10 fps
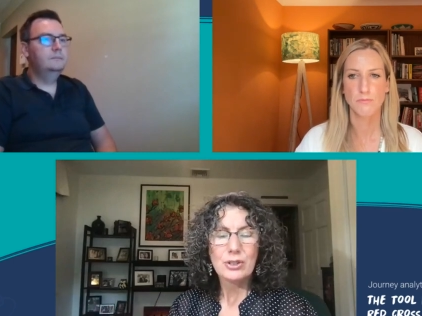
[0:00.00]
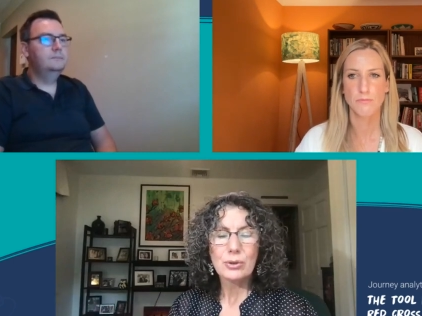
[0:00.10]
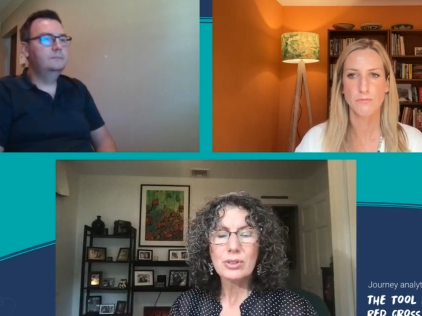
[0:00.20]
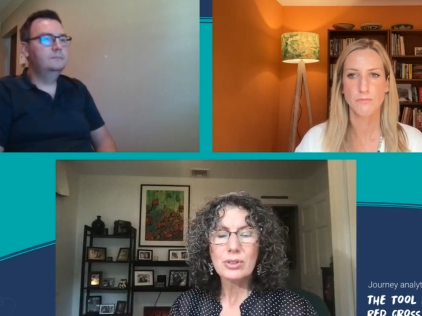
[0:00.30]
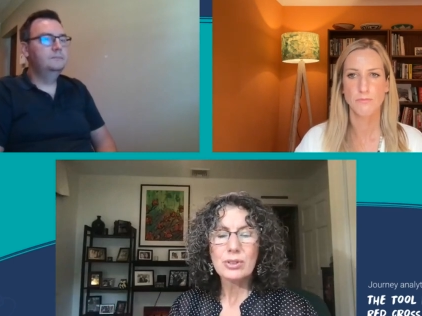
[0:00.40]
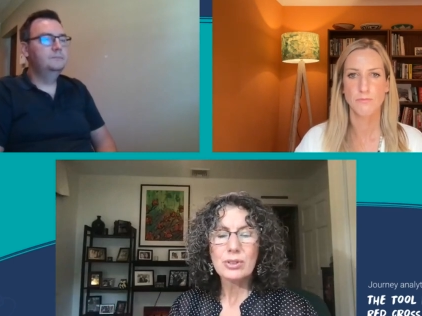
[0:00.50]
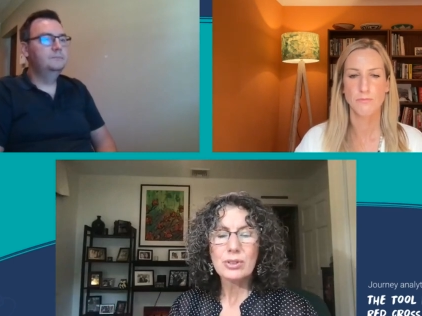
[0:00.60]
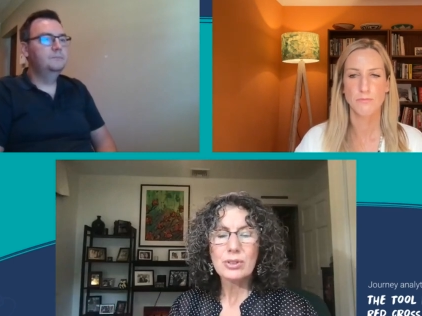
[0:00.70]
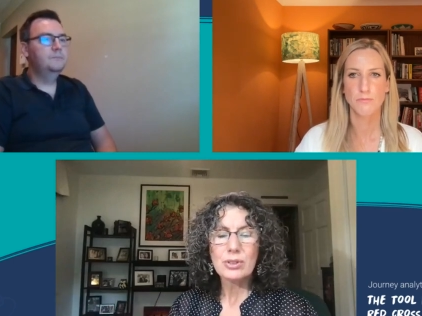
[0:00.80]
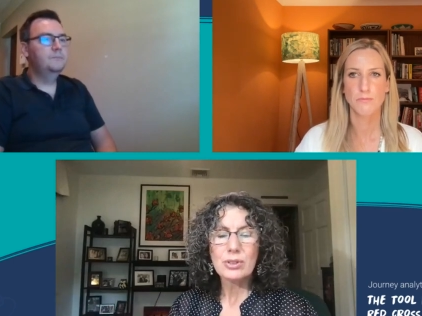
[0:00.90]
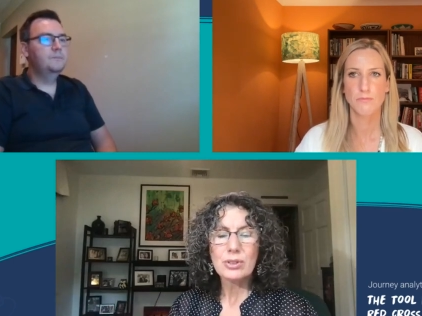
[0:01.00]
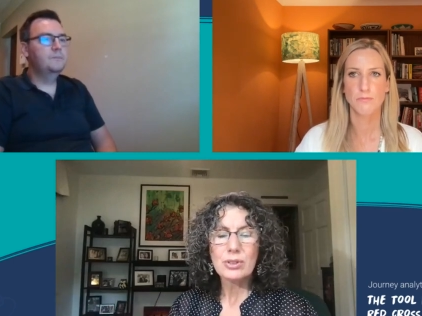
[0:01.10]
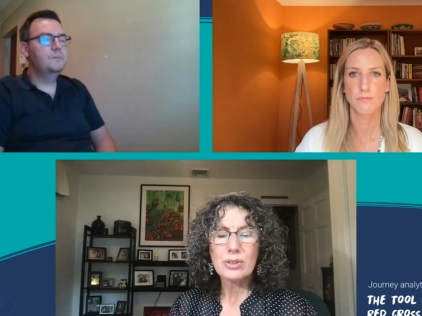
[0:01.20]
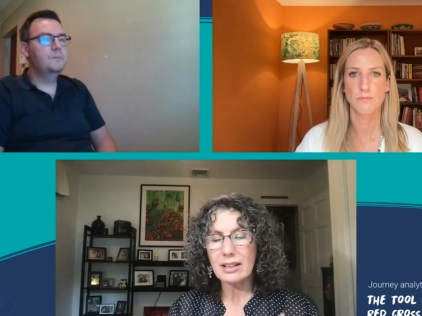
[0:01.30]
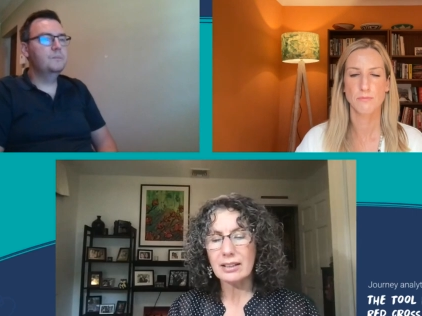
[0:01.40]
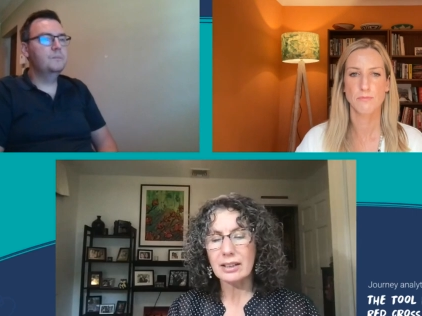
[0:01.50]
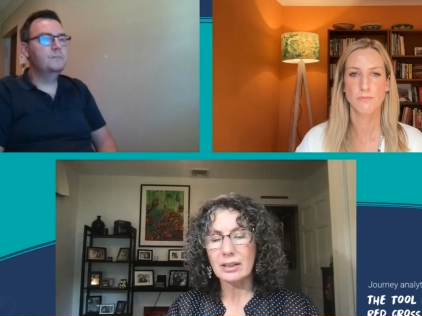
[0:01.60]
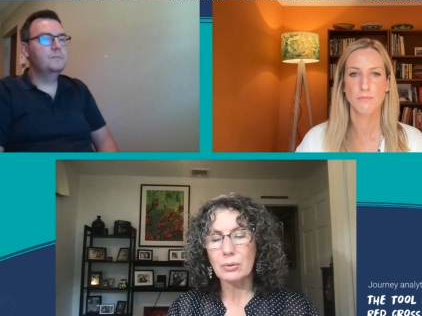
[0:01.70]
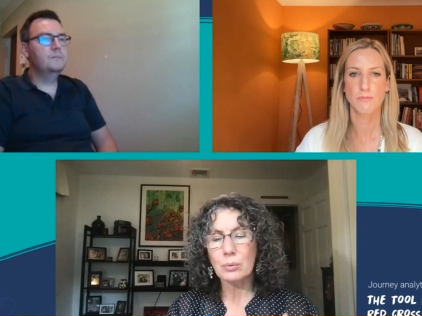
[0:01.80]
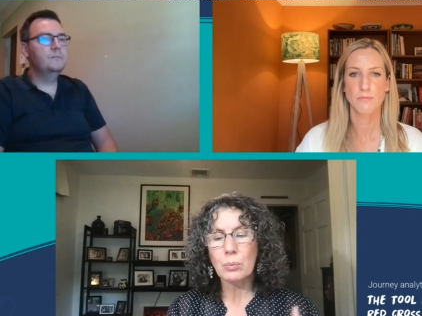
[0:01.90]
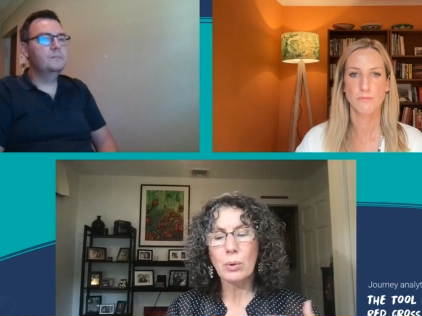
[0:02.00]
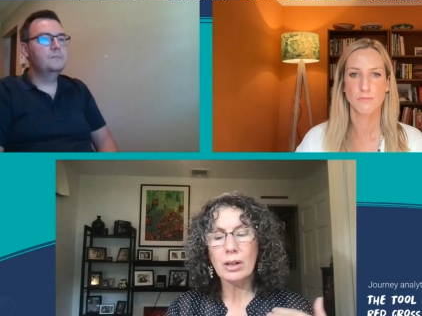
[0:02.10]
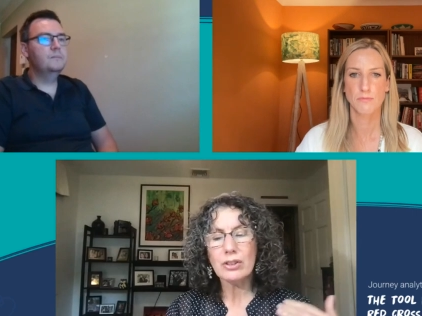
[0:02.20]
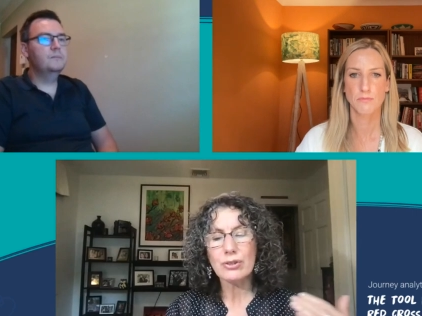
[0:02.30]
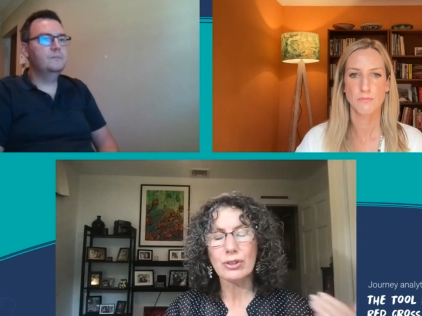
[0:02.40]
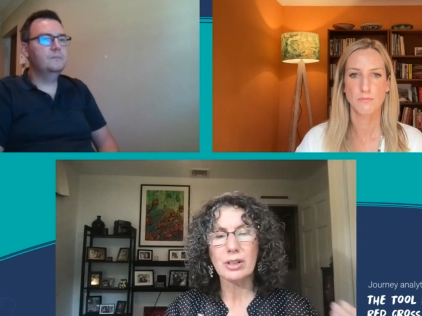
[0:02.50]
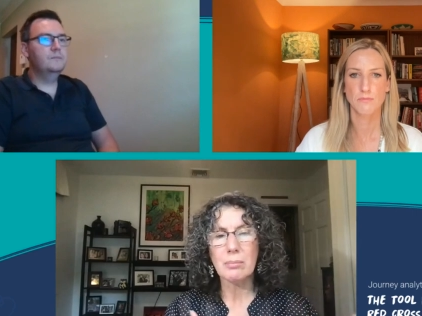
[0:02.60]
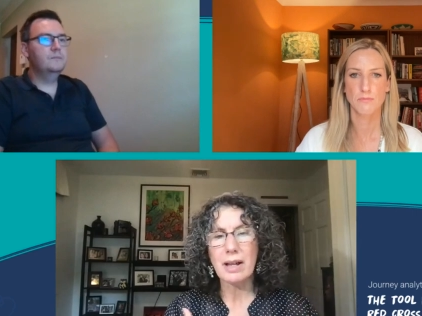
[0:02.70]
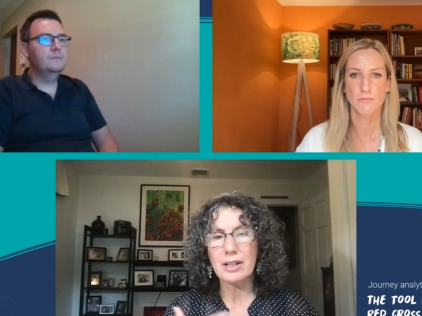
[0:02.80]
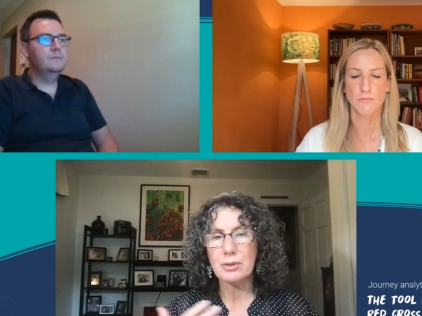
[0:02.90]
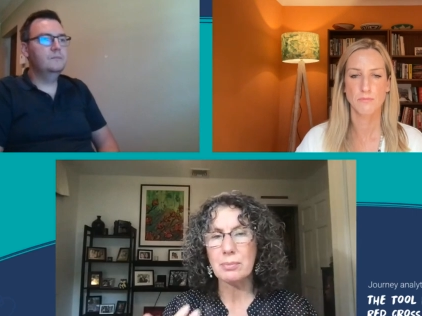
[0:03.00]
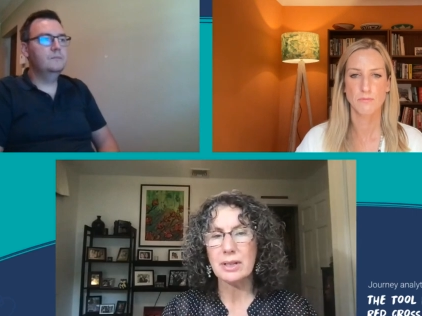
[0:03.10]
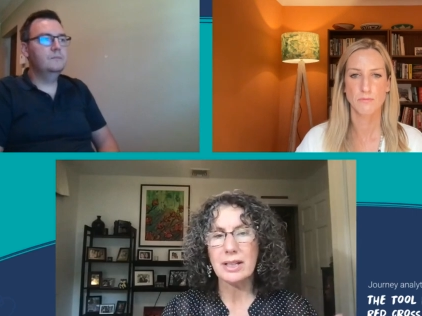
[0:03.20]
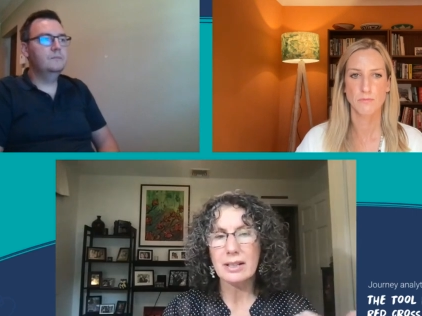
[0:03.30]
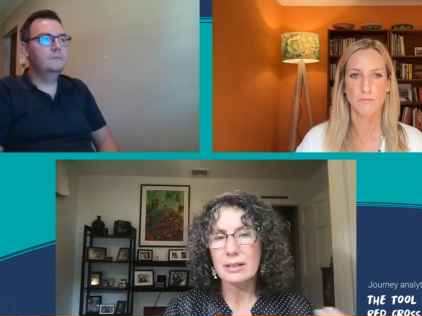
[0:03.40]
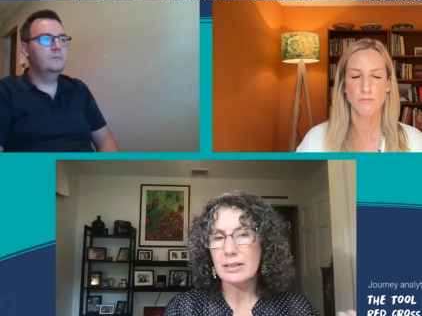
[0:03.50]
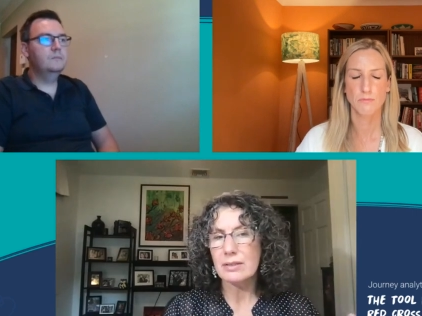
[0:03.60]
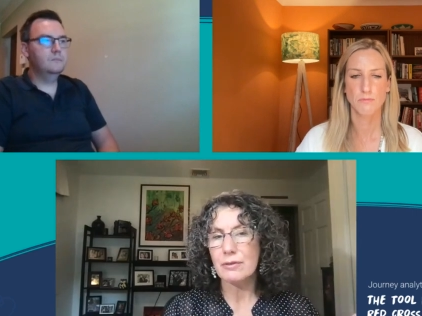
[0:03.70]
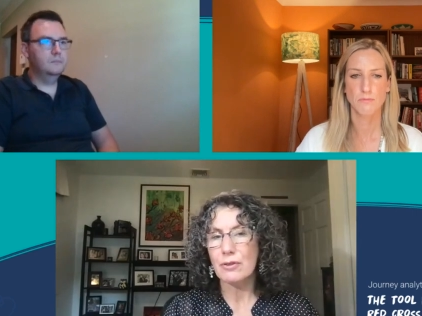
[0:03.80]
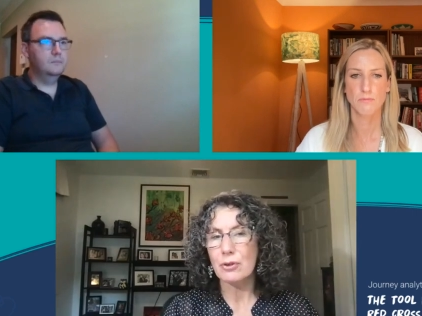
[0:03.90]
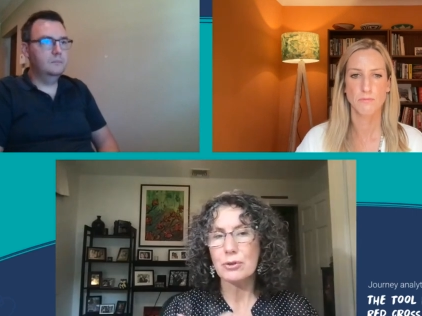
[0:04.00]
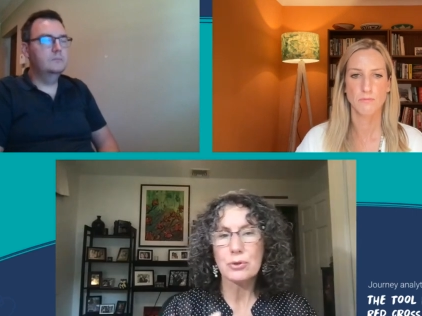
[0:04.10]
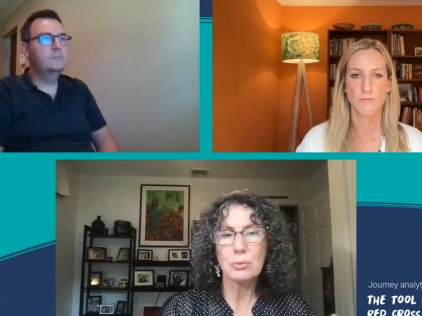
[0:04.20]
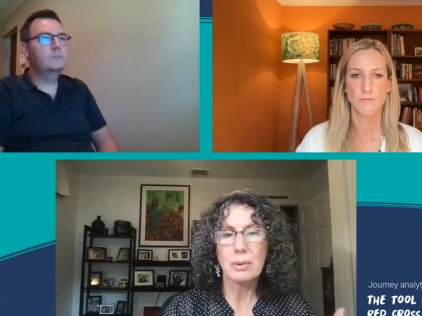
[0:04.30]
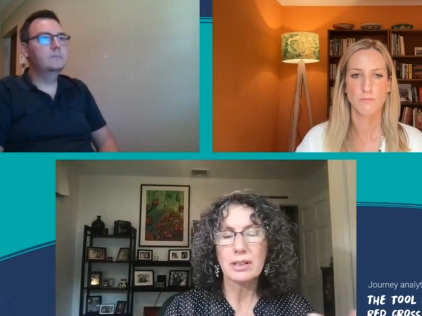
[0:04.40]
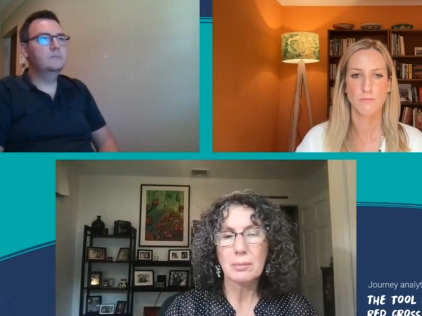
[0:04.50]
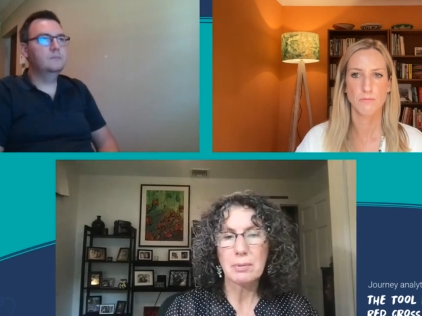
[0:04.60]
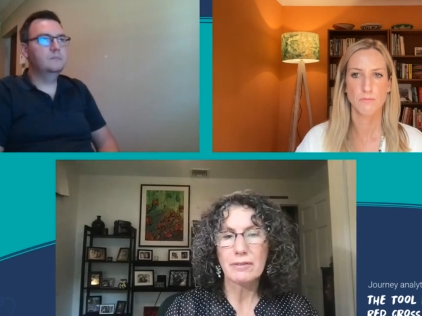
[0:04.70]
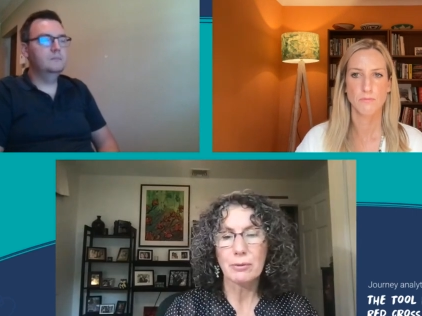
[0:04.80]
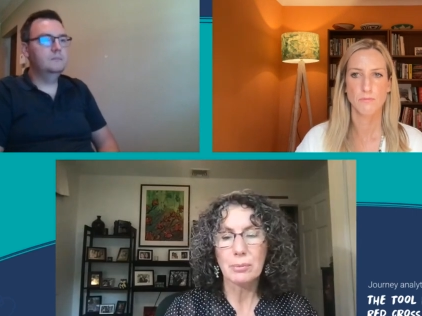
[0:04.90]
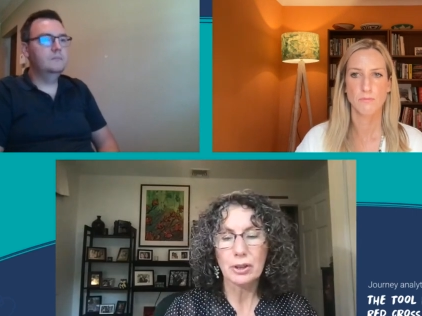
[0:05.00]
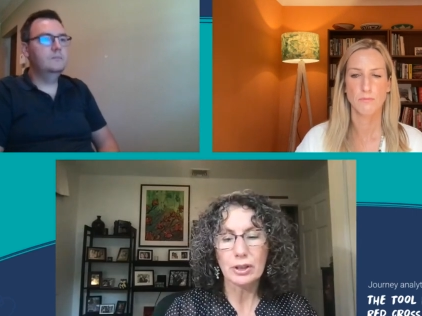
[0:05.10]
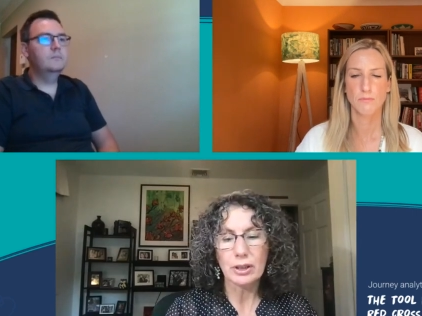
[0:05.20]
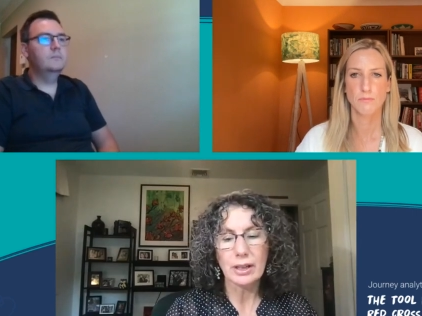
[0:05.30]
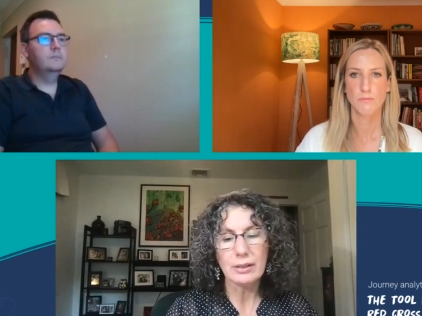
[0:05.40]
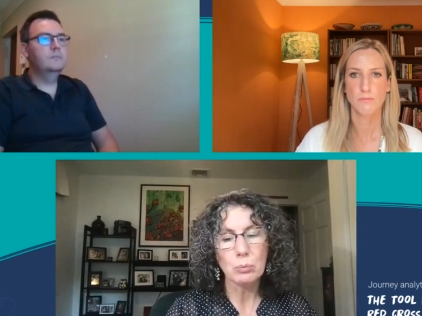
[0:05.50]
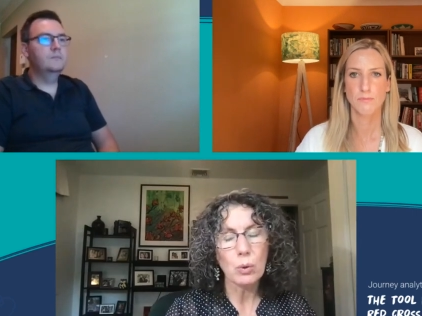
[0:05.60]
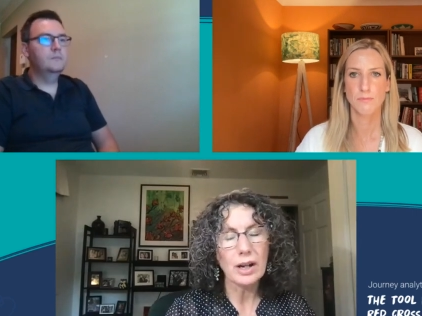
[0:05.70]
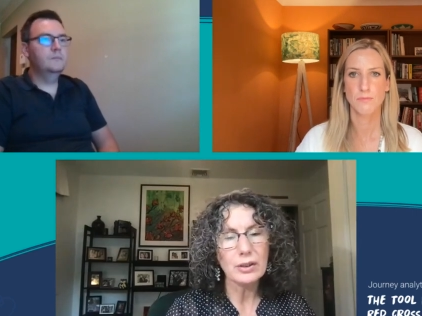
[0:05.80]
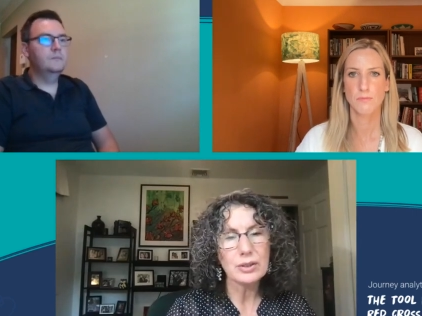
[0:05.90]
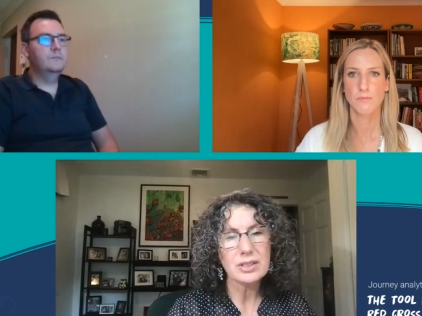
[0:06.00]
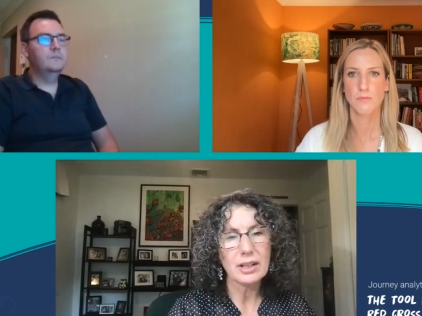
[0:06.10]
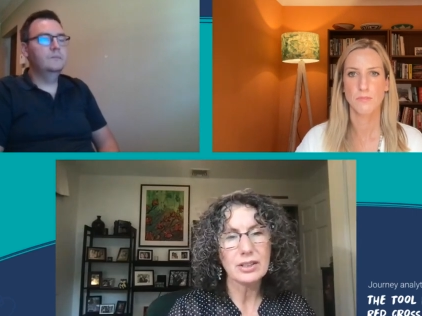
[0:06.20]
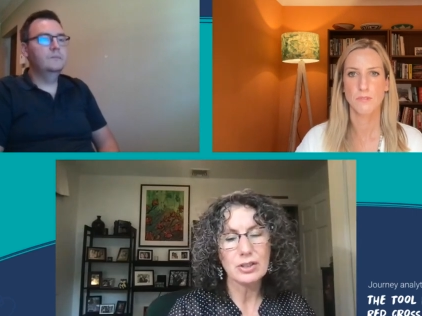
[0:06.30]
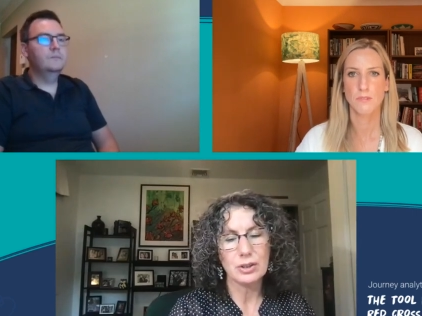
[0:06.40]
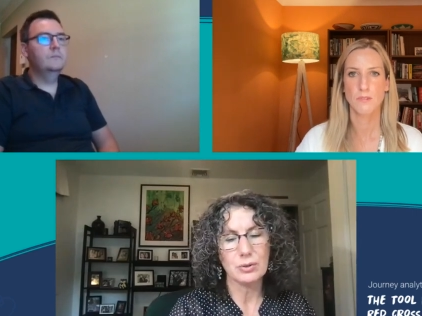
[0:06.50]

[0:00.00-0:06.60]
Speaker 1: So tell us exactly what journey management is for those who might not be familiar, and why you decided to